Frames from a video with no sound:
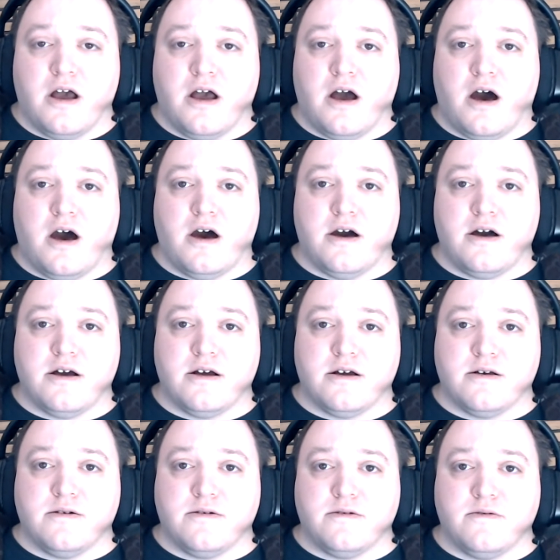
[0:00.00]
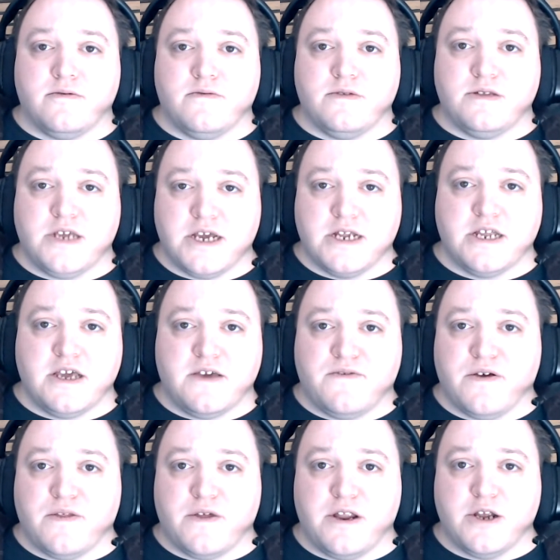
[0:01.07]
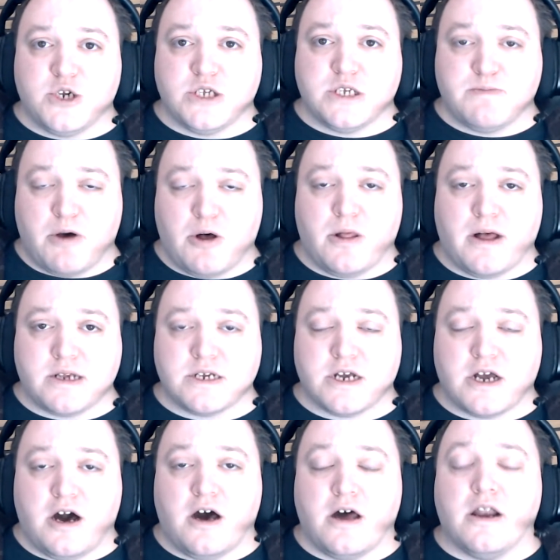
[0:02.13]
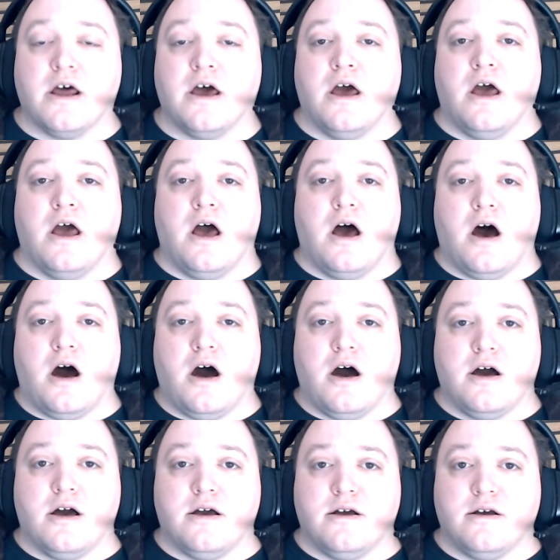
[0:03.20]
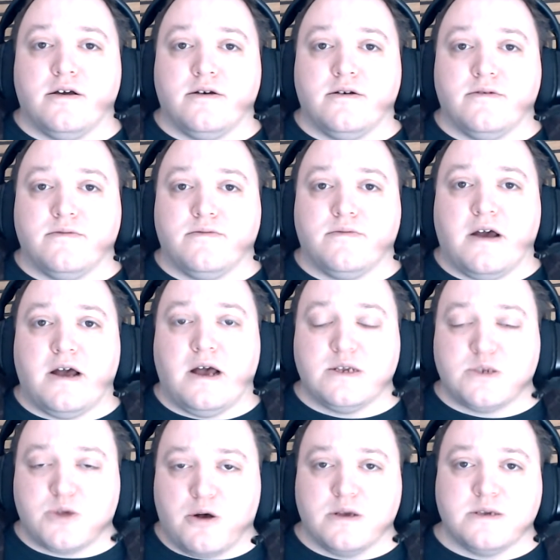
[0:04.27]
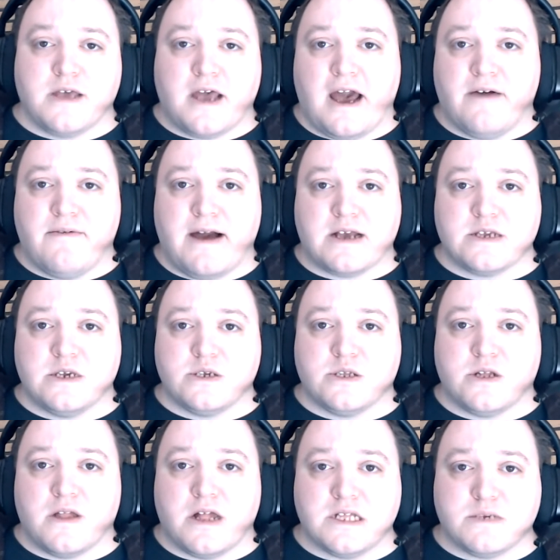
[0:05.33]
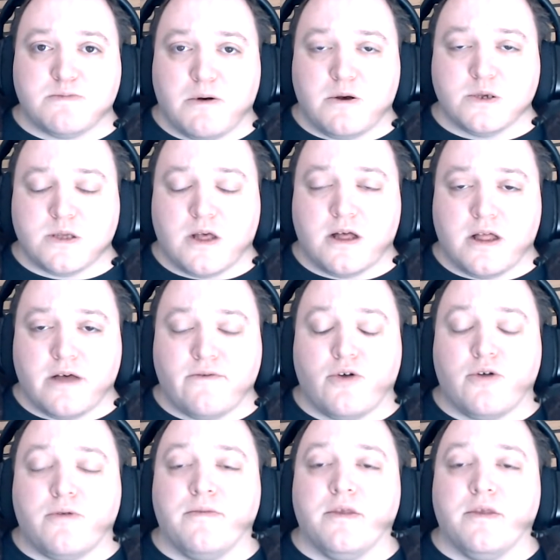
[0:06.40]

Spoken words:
D&D 5th edition spell lexicon, as long as they have access to that spell slot level.